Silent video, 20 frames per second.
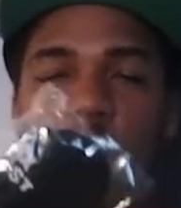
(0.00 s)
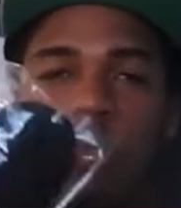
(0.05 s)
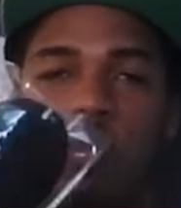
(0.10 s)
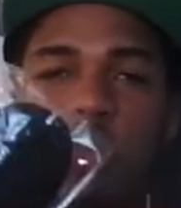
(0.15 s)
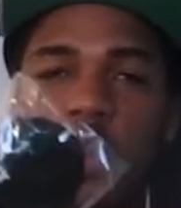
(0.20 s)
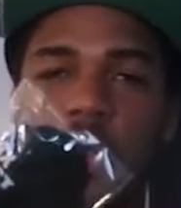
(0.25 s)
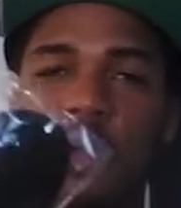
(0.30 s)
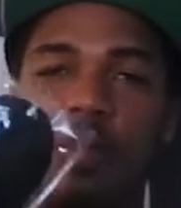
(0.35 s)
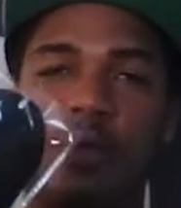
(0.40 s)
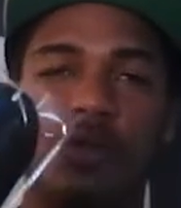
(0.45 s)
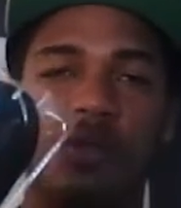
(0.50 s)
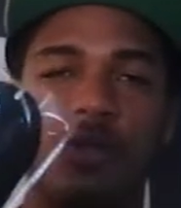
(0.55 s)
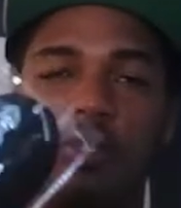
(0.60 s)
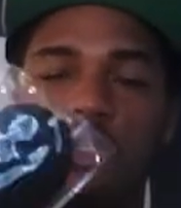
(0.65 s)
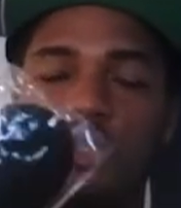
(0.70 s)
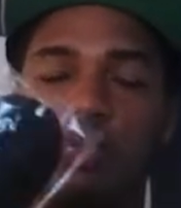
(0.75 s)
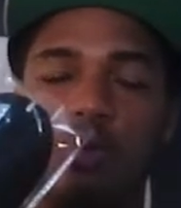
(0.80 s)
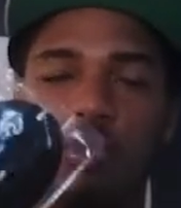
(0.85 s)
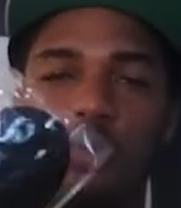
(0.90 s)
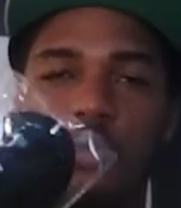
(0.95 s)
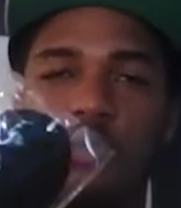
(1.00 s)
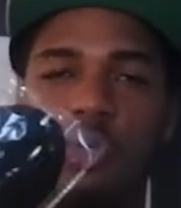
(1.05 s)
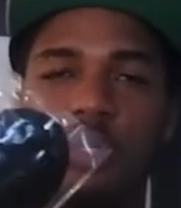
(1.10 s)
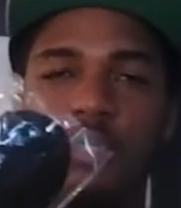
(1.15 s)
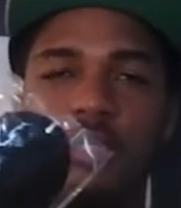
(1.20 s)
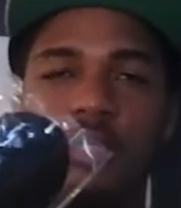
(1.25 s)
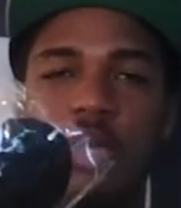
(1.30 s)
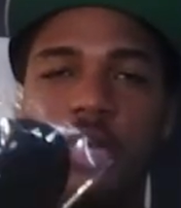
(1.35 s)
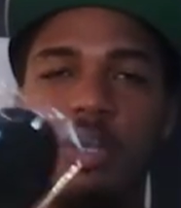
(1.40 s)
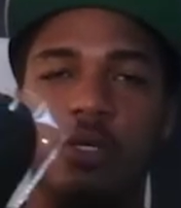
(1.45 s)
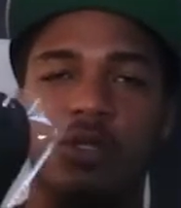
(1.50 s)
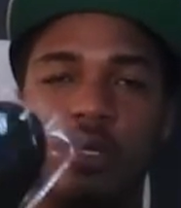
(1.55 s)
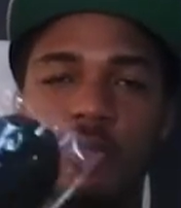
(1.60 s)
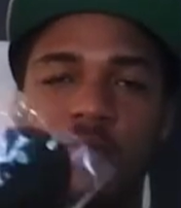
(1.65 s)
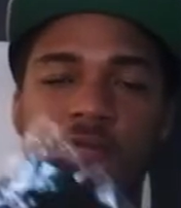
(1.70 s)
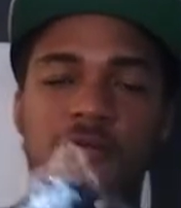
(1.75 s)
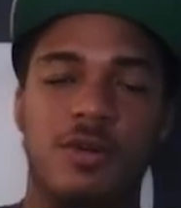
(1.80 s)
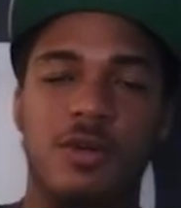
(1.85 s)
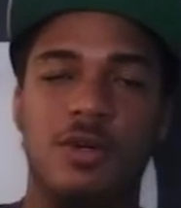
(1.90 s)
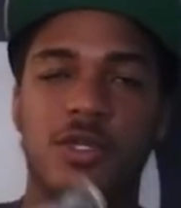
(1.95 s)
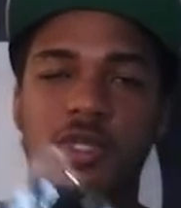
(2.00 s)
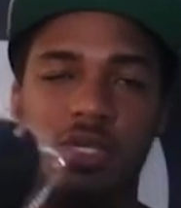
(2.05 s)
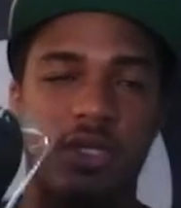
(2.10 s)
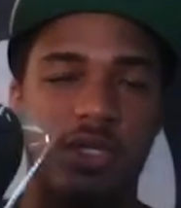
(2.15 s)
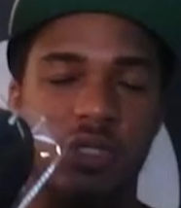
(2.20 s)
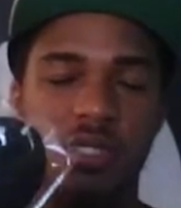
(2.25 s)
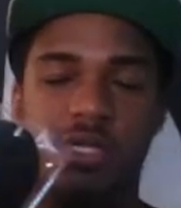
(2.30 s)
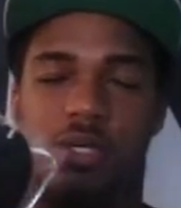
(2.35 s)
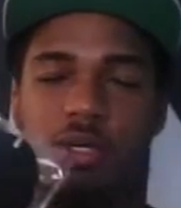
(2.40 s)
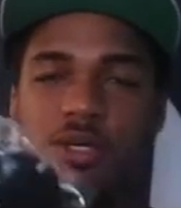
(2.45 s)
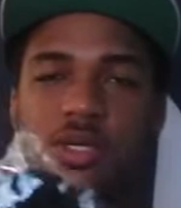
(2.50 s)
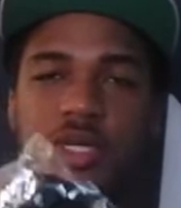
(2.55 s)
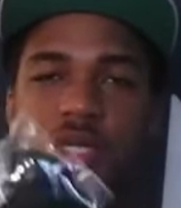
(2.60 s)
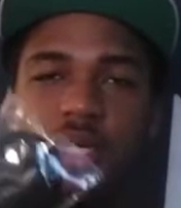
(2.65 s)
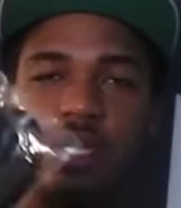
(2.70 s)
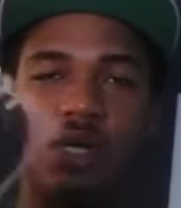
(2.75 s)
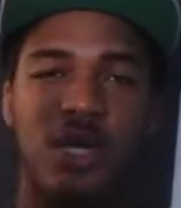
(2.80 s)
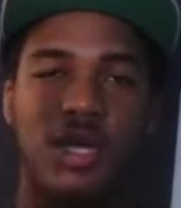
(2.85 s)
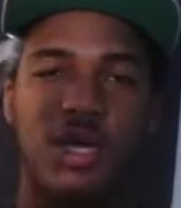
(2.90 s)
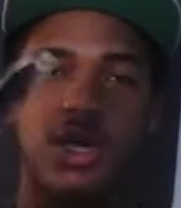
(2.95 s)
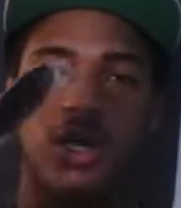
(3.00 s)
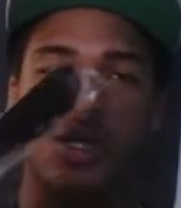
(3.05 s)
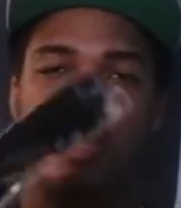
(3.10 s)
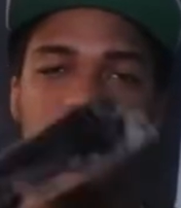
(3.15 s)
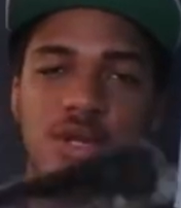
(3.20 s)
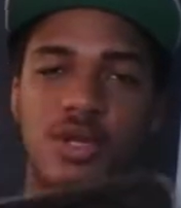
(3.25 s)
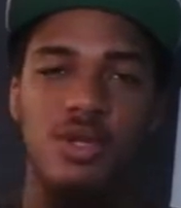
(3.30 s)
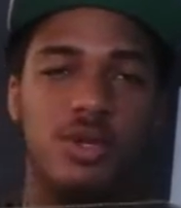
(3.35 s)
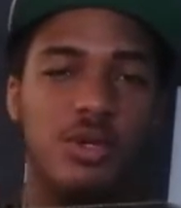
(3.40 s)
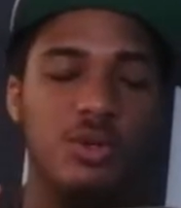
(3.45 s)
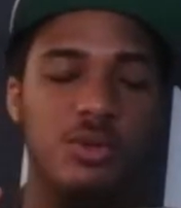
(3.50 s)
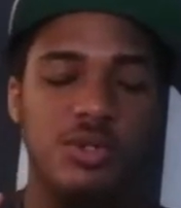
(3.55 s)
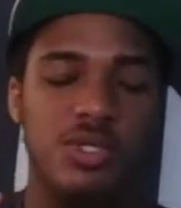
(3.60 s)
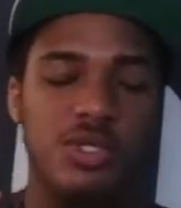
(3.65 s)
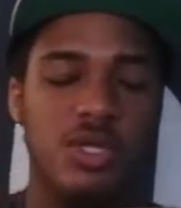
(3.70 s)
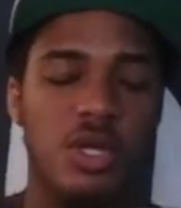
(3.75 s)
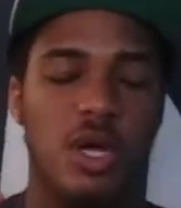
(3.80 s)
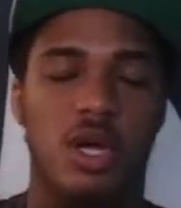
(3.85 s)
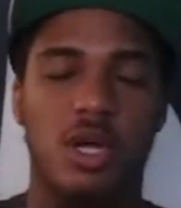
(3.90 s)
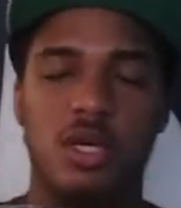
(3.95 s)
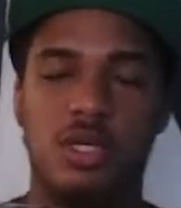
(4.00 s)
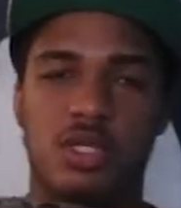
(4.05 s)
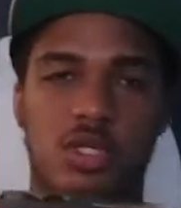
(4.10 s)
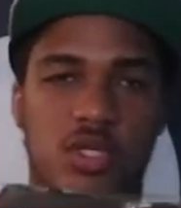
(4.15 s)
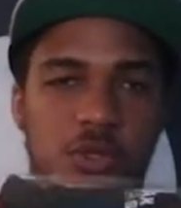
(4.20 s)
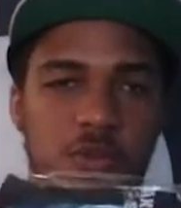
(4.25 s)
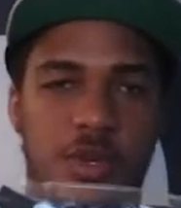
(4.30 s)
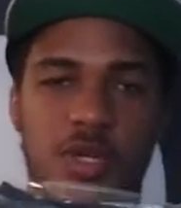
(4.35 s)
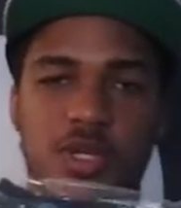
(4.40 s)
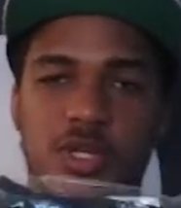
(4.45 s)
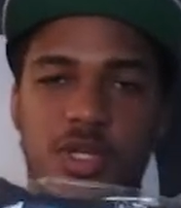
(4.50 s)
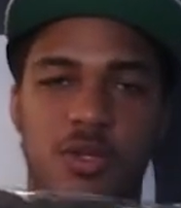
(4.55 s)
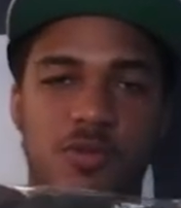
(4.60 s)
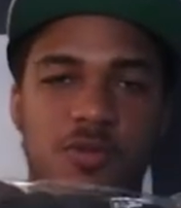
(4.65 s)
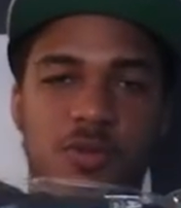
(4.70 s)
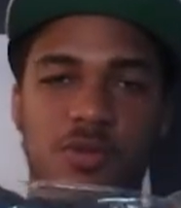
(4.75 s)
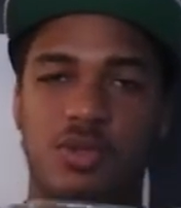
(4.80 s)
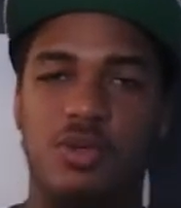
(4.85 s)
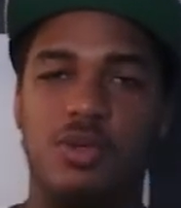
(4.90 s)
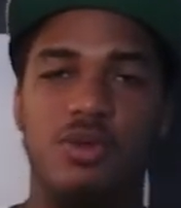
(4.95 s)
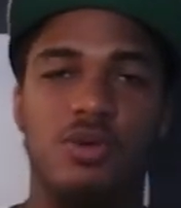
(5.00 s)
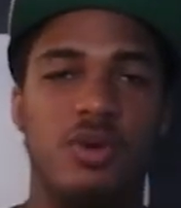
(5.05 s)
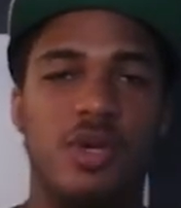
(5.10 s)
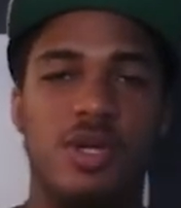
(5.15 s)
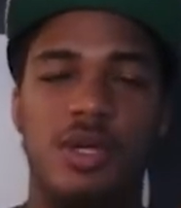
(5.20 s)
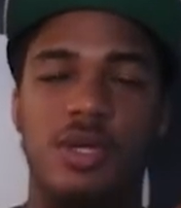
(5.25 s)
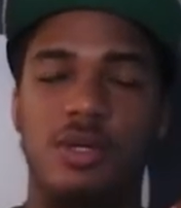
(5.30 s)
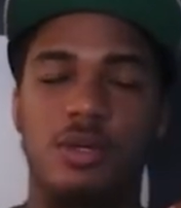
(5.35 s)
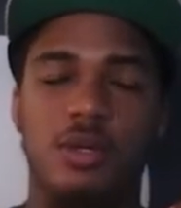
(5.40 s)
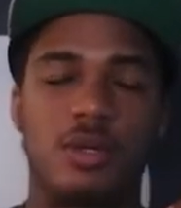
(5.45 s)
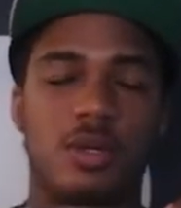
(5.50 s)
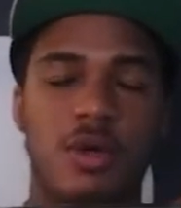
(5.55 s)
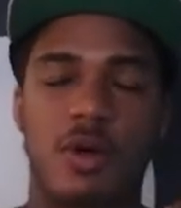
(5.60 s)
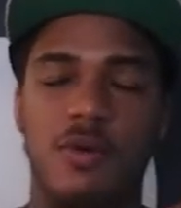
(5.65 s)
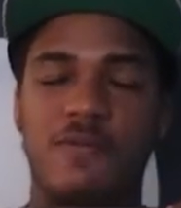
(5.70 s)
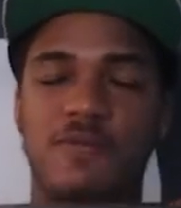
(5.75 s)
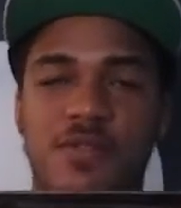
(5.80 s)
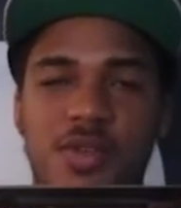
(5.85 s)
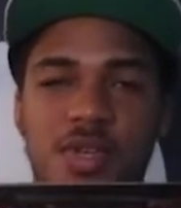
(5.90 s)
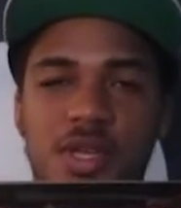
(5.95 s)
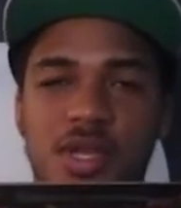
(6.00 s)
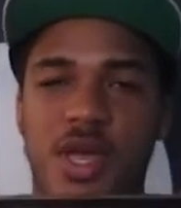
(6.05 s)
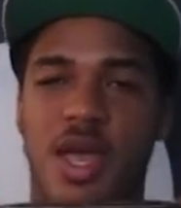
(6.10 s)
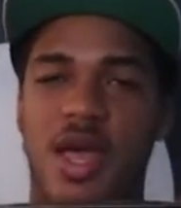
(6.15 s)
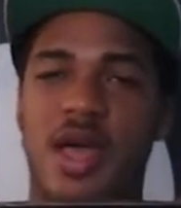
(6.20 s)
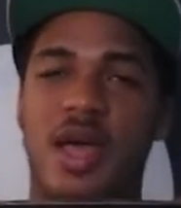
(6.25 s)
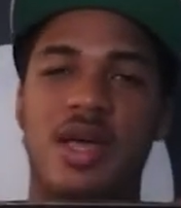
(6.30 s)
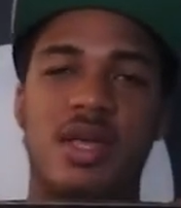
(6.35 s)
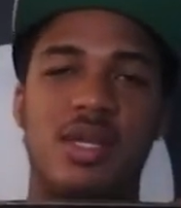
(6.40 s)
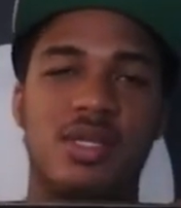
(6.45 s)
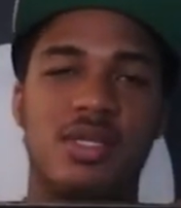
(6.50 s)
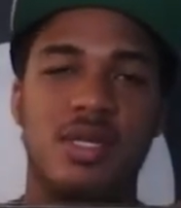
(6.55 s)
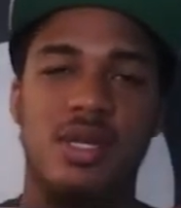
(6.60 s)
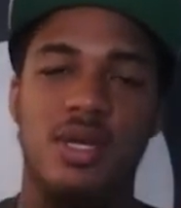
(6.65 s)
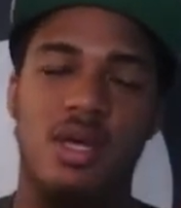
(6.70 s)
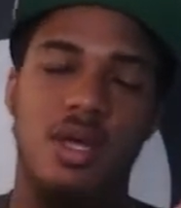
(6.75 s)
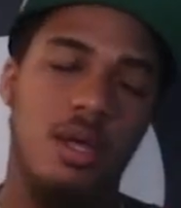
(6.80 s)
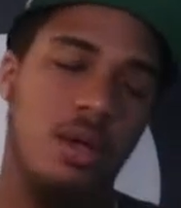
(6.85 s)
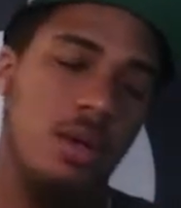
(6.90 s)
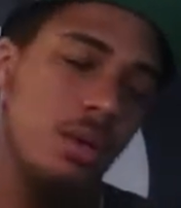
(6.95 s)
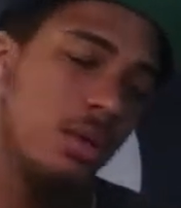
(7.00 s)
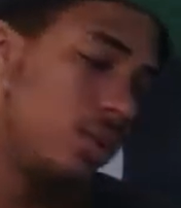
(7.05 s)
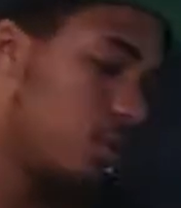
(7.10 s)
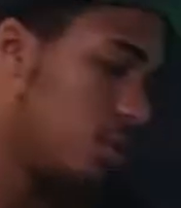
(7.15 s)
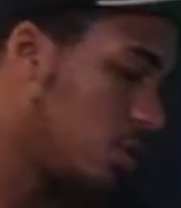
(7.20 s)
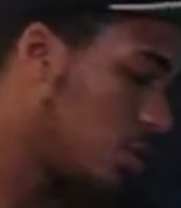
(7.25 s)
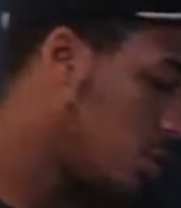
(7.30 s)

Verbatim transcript: wear the Tuner Crate socks first, because seriously, new socks, especially from Tuner Crate, comfy as hell.